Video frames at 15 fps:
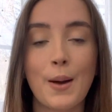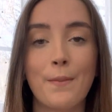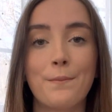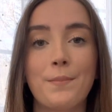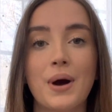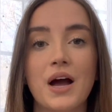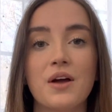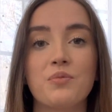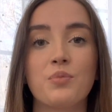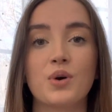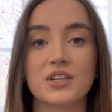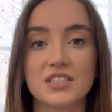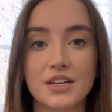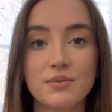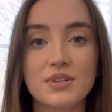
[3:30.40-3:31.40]
But
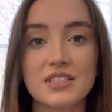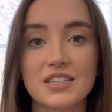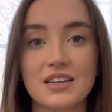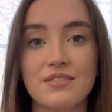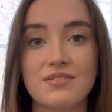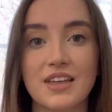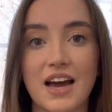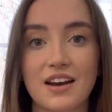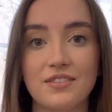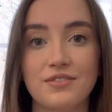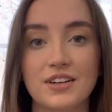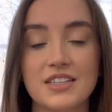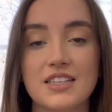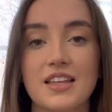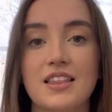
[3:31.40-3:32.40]
once I received that
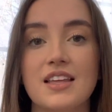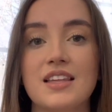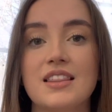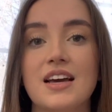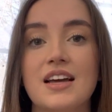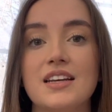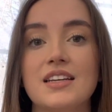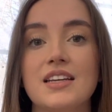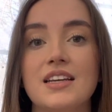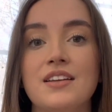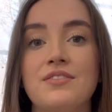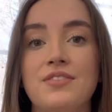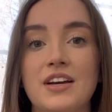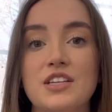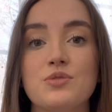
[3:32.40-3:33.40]
advice, I think that
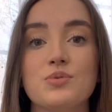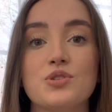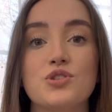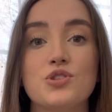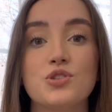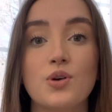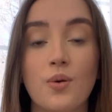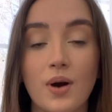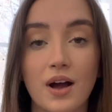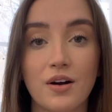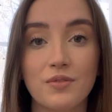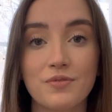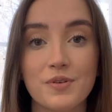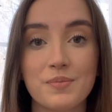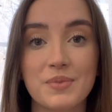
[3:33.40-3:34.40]
advice was so
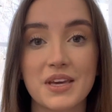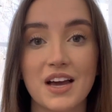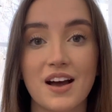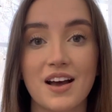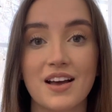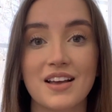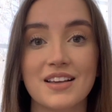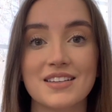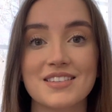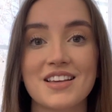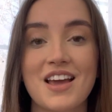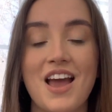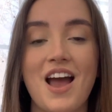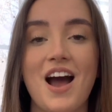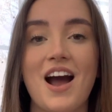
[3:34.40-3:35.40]
helpful, because
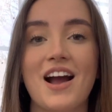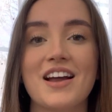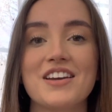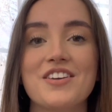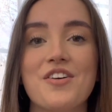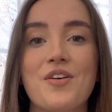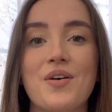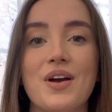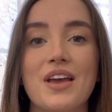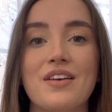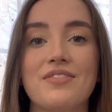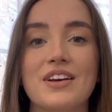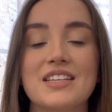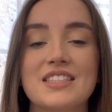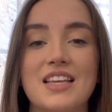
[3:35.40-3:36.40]
I know
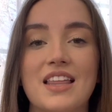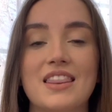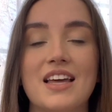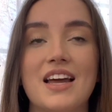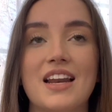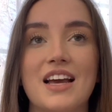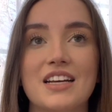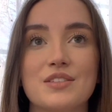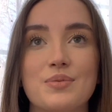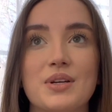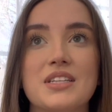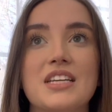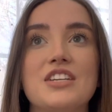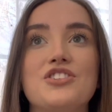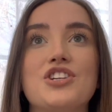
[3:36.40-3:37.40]
if I set that
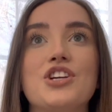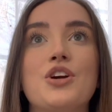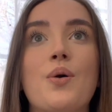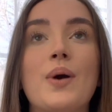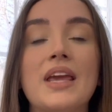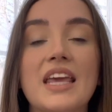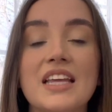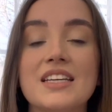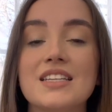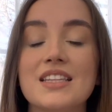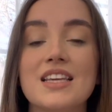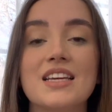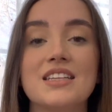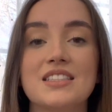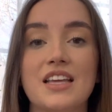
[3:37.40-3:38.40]
expectation going into
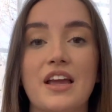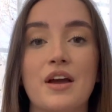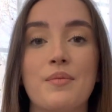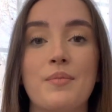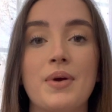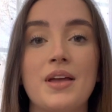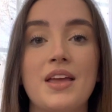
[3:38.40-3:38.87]
the exam,